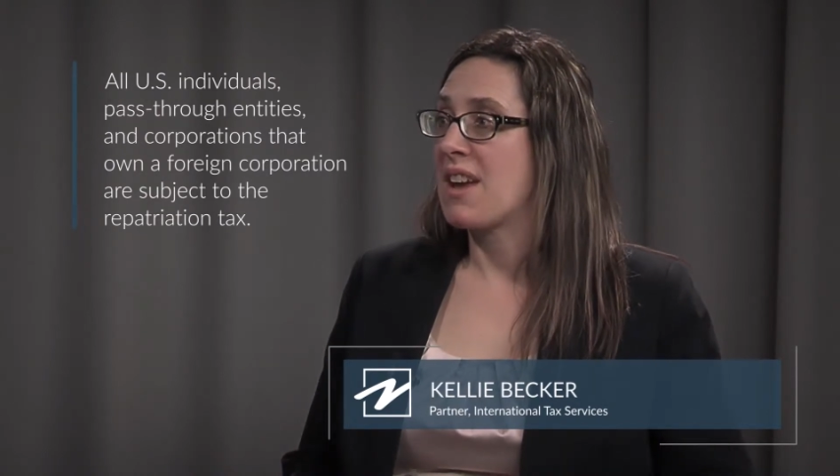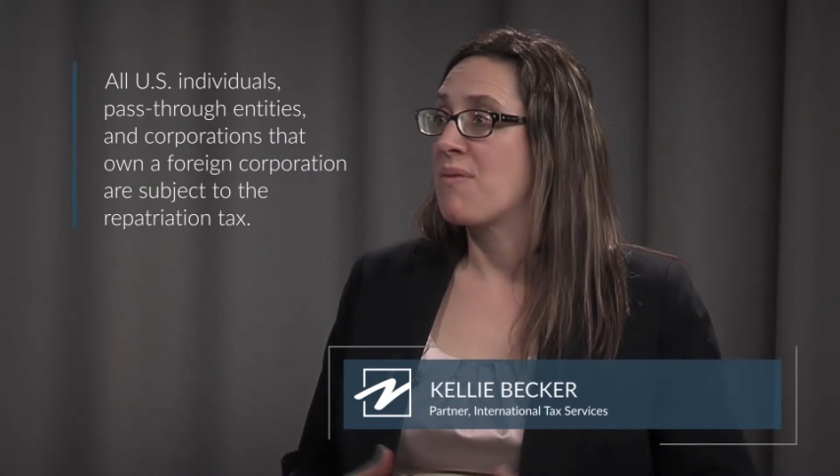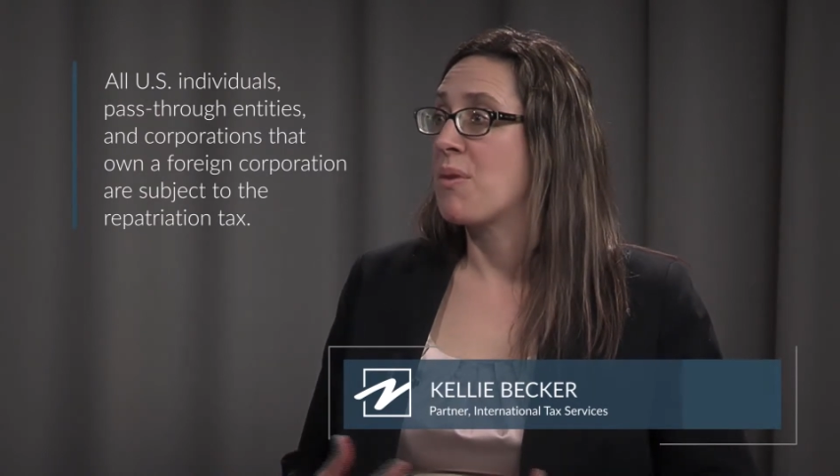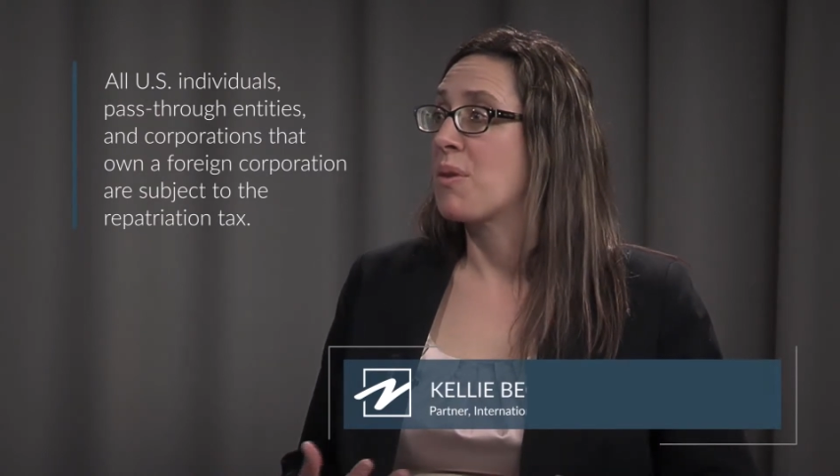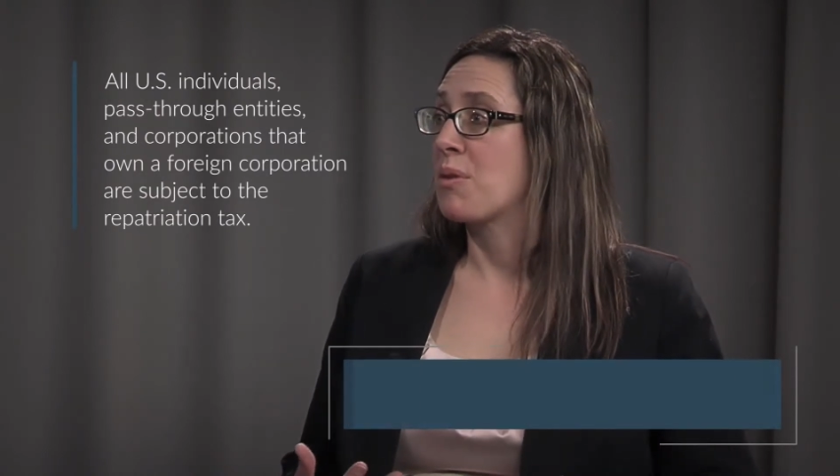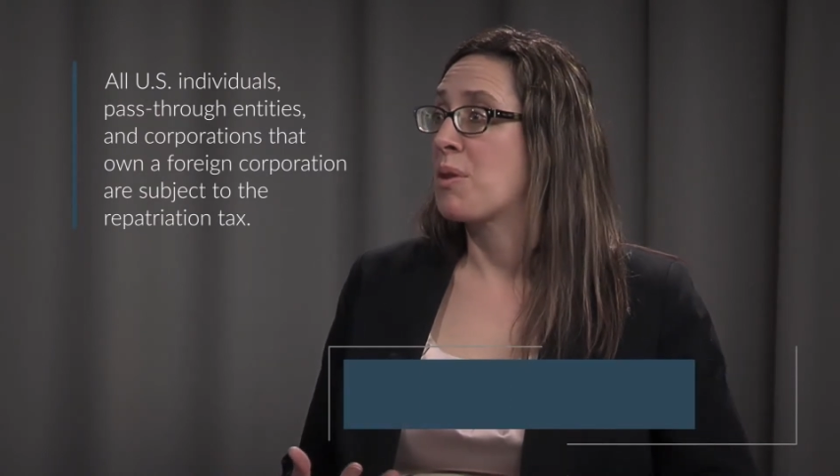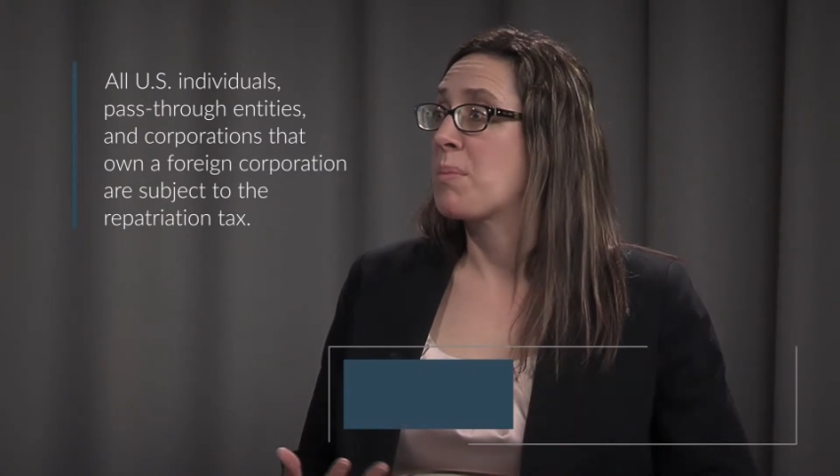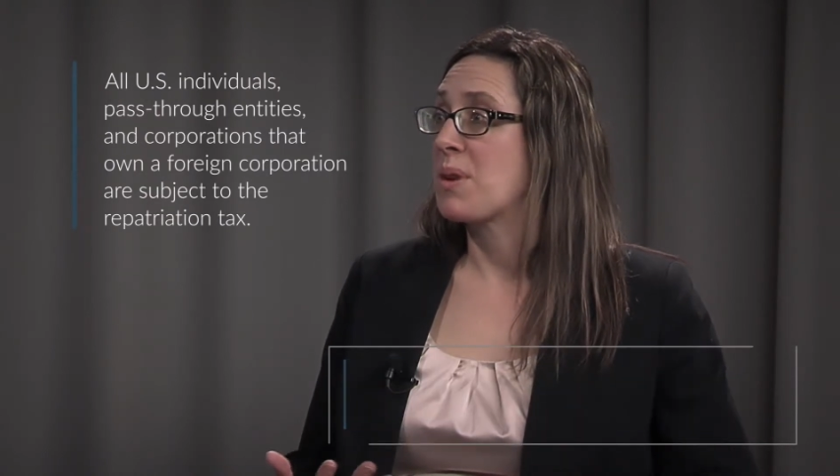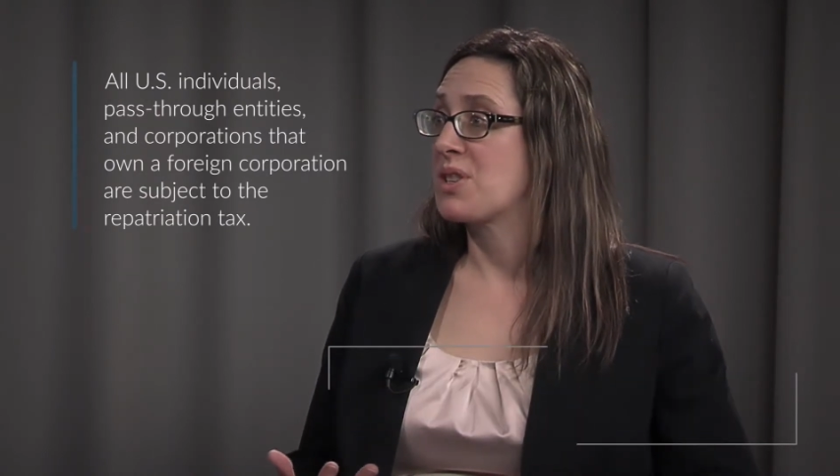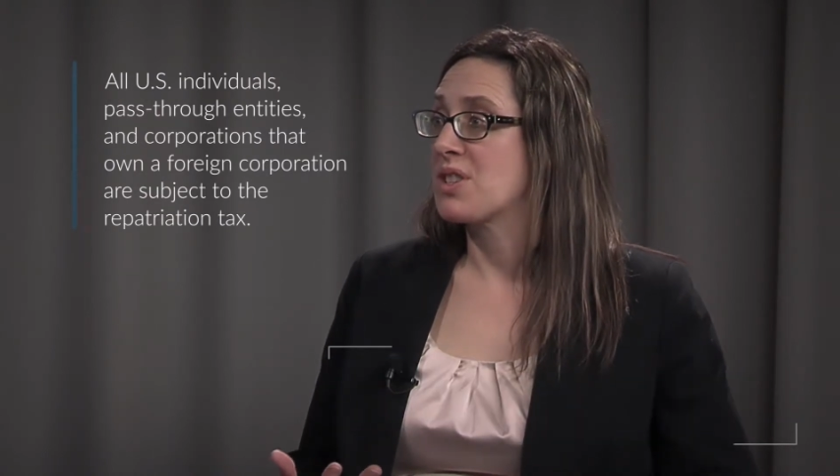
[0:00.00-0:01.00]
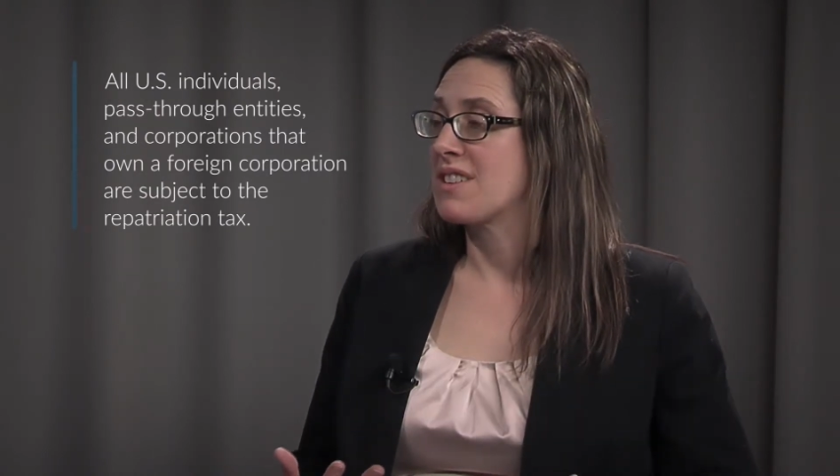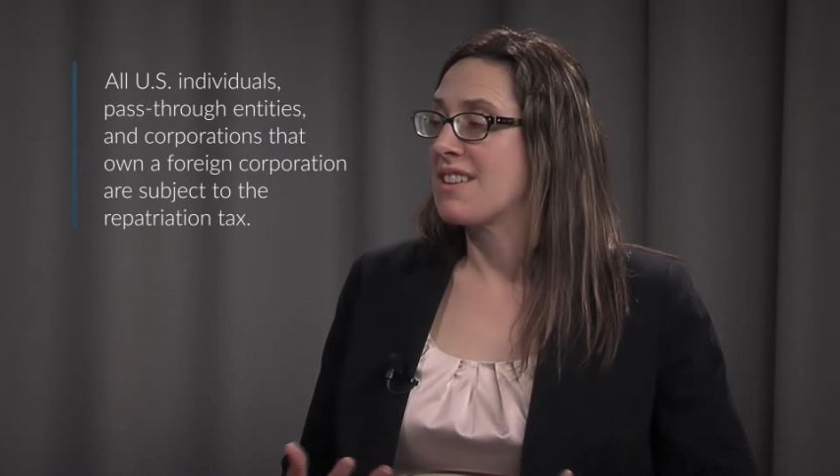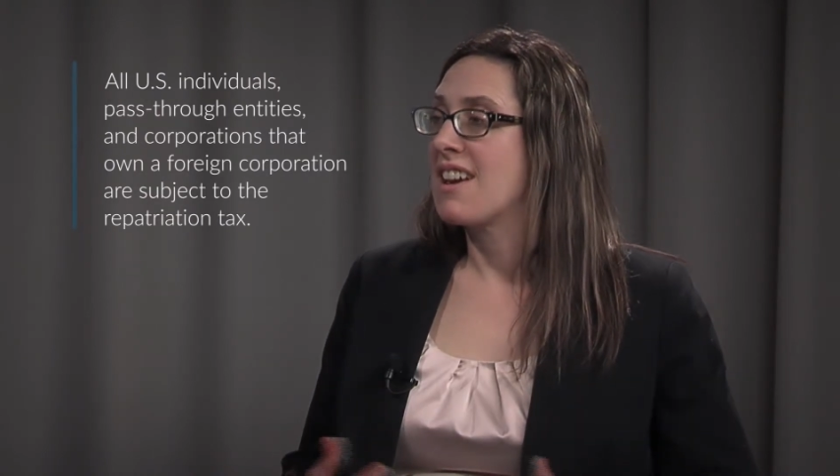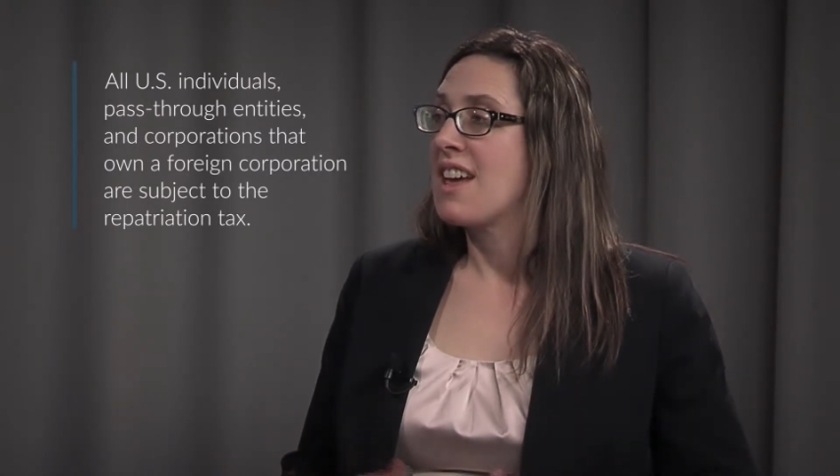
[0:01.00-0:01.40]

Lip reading: a foreign corporation.